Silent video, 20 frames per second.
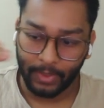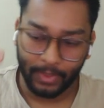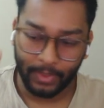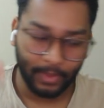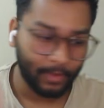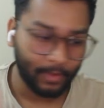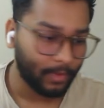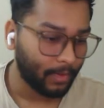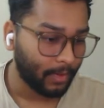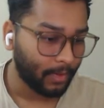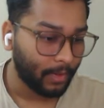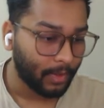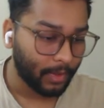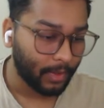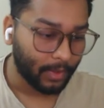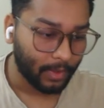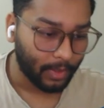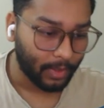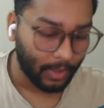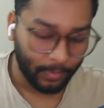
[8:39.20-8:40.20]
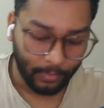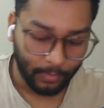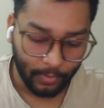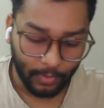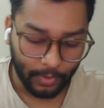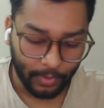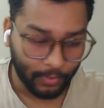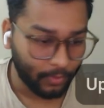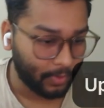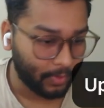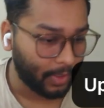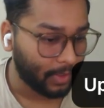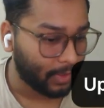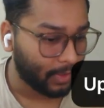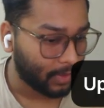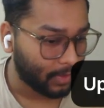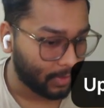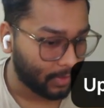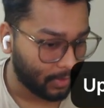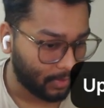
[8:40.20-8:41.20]
middle. I'm going to
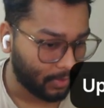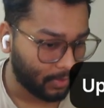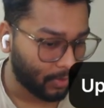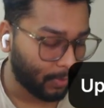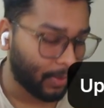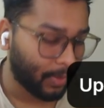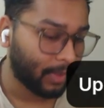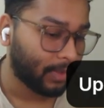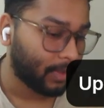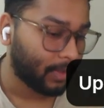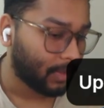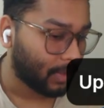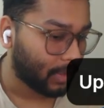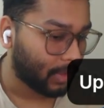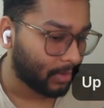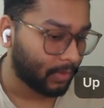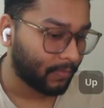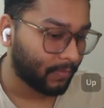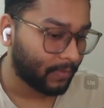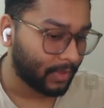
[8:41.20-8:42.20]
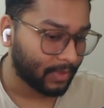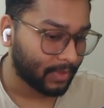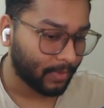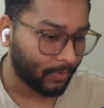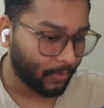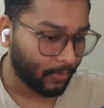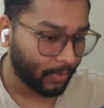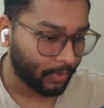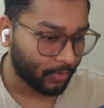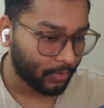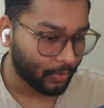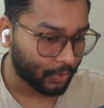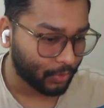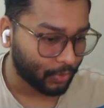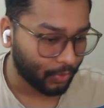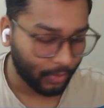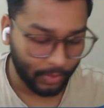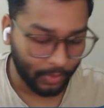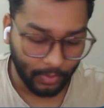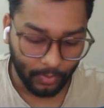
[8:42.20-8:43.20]
run a command. All of this I'm going
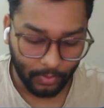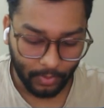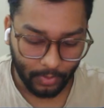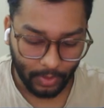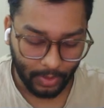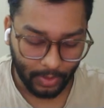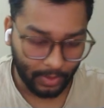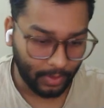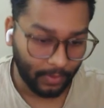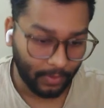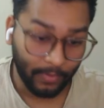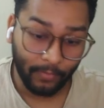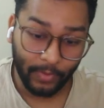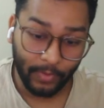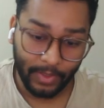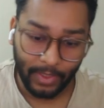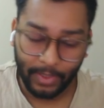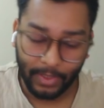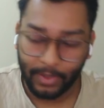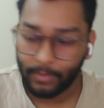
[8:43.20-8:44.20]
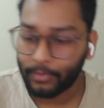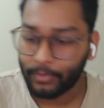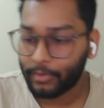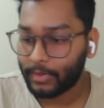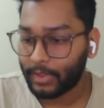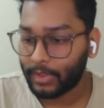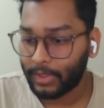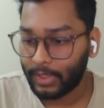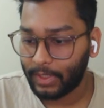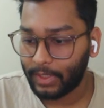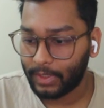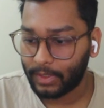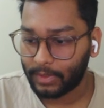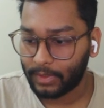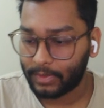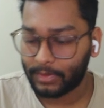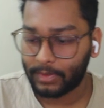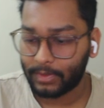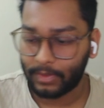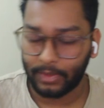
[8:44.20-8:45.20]
to show you when I come to the
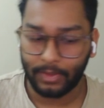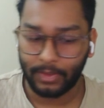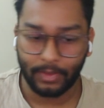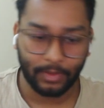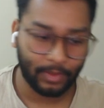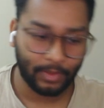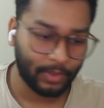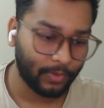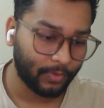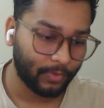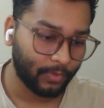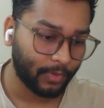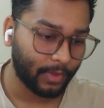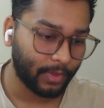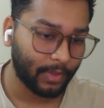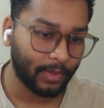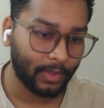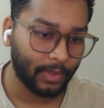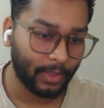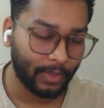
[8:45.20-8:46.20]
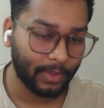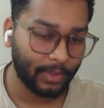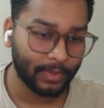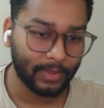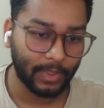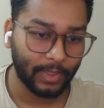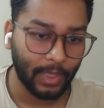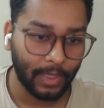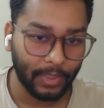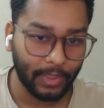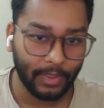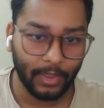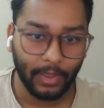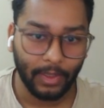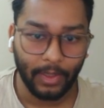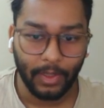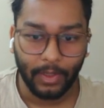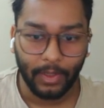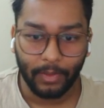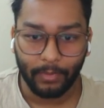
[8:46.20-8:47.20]
Linux tutorial, Linux
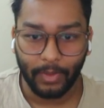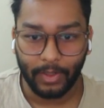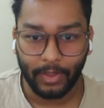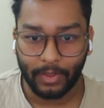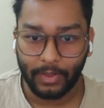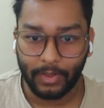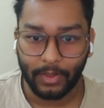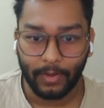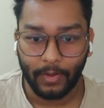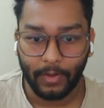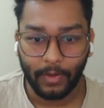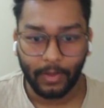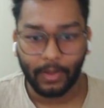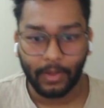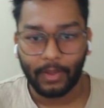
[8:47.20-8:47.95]
guide, but